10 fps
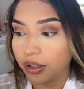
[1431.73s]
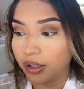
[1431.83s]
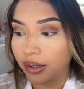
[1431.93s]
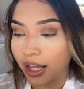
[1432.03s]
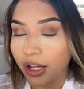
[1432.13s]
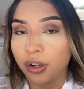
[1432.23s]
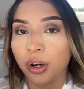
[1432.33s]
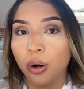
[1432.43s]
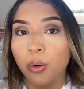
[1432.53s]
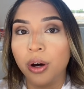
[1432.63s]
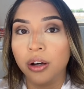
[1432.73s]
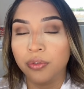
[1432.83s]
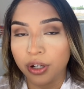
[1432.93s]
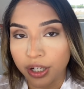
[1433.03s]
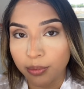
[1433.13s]
let go
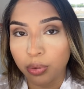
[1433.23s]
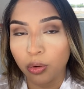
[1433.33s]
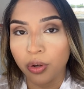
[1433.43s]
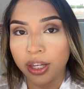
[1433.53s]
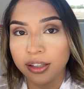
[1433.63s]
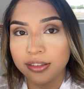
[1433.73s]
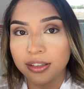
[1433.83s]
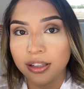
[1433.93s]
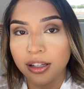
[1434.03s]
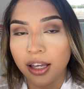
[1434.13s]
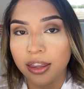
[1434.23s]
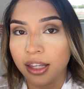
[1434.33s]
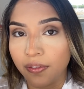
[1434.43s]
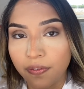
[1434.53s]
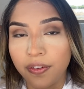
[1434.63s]
of good employees
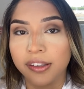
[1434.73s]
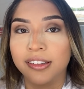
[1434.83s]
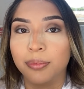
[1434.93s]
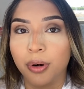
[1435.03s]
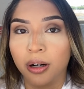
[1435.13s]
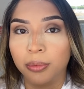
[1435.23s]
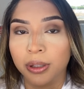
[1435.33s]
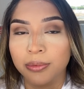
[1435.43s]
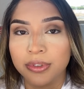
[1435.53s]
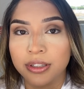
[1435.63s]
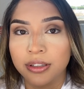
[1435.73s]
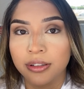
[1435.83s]
than fix the problems.